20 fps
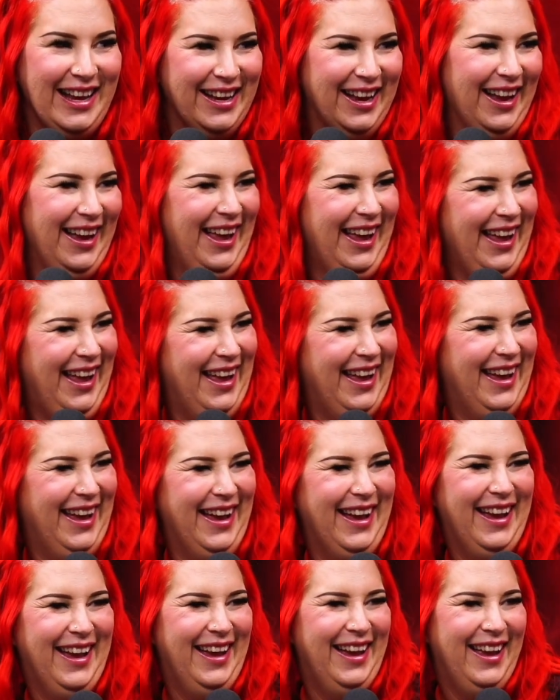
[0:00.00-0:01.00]
Yeah, but
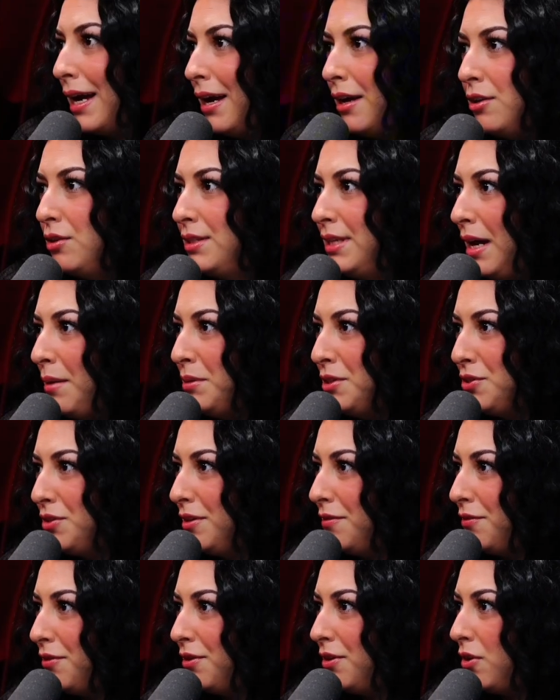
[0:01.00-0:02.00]
it's like, how do you tap into
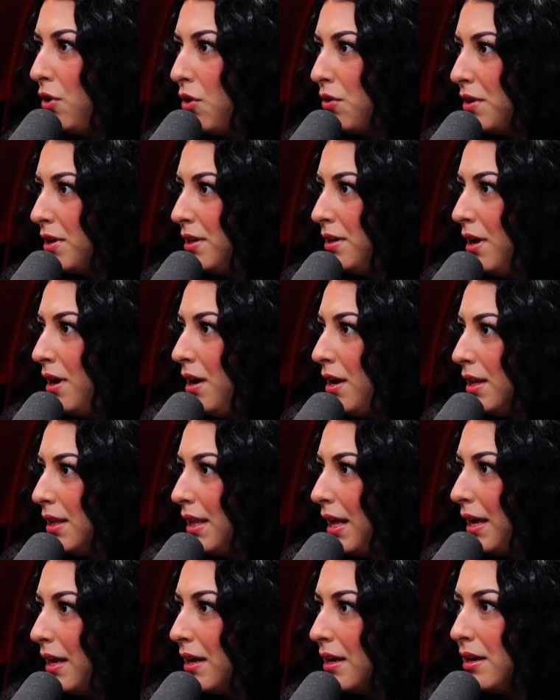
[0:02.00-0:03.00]
it if you're already not?
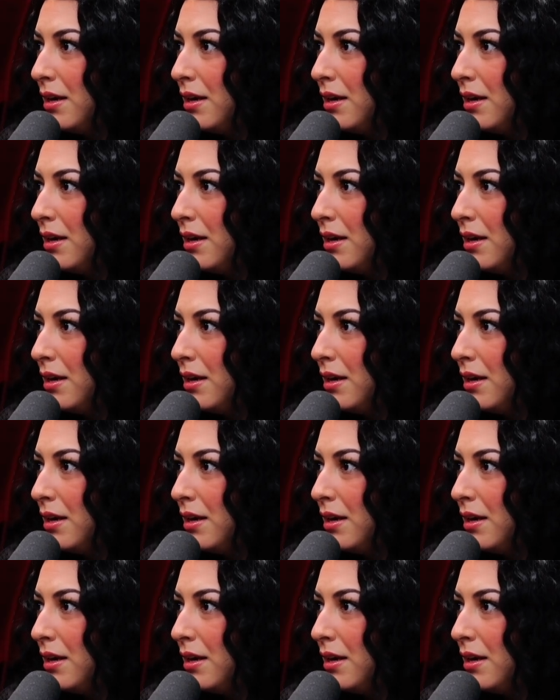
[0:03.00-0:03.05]
Like,